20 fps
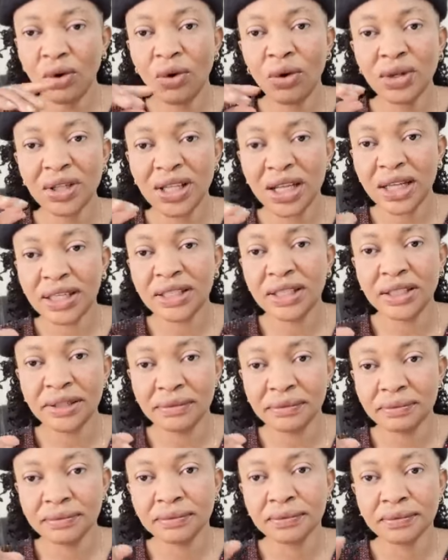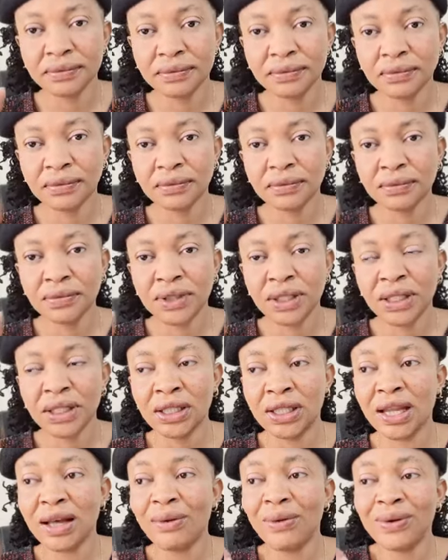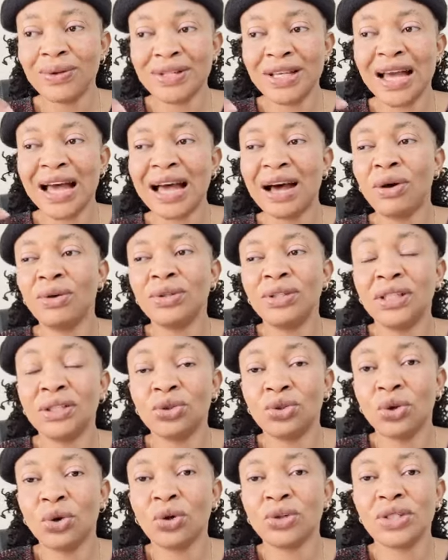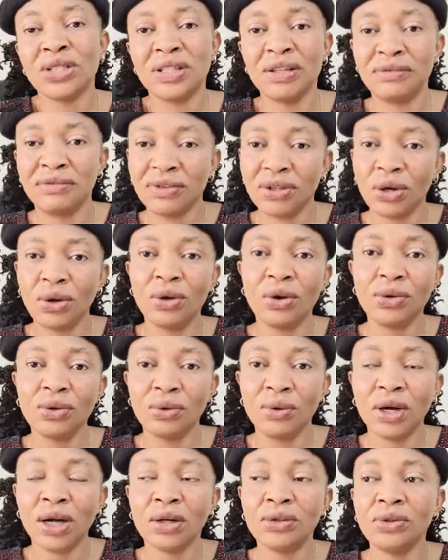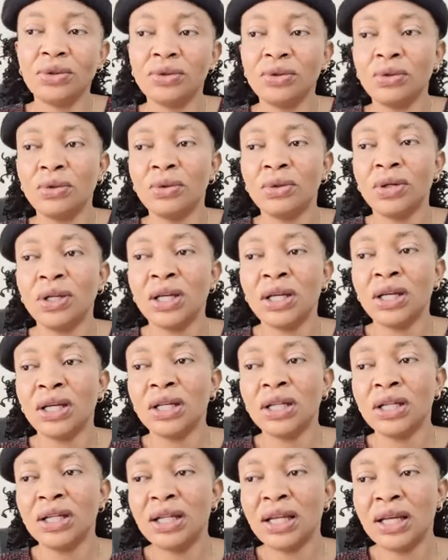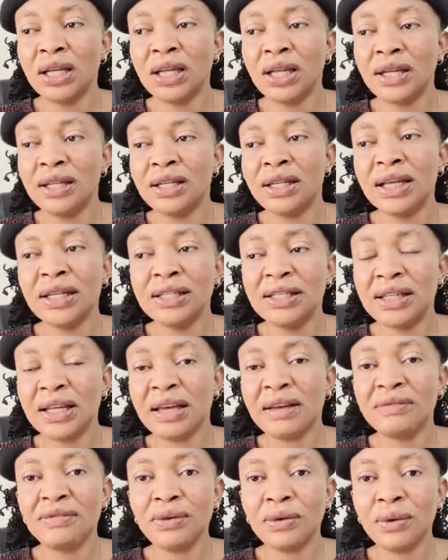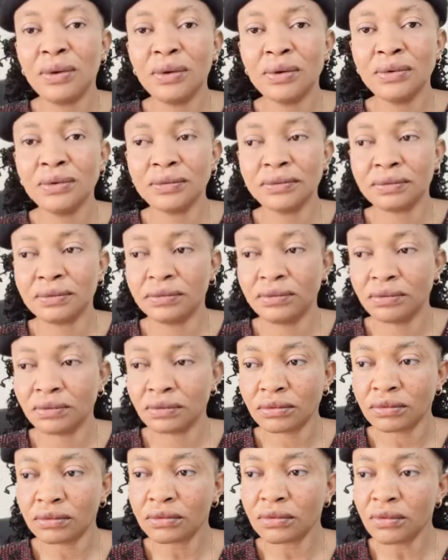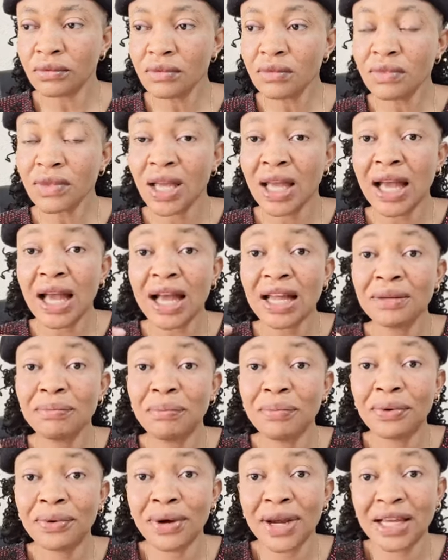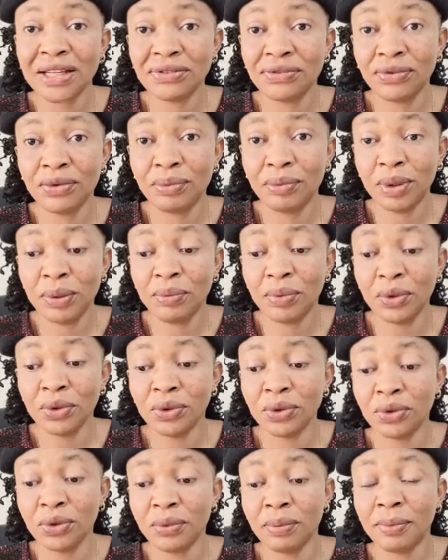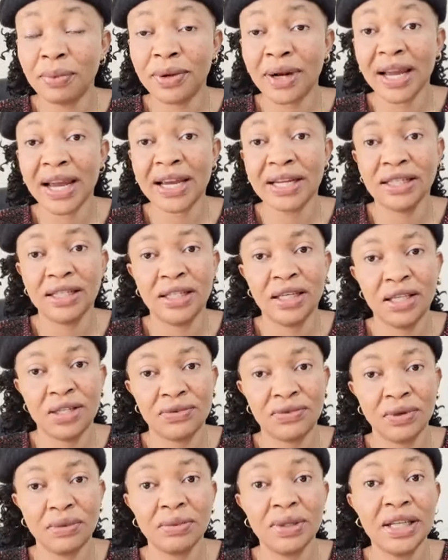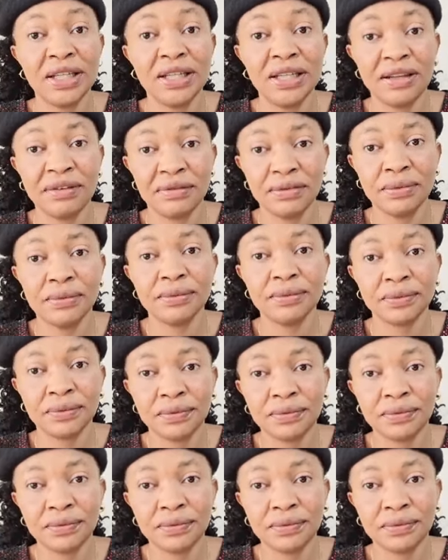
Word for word: on that day. That was how they thought they figure you out. You know, the, the devil and prideful people, you know, pride is from the devil.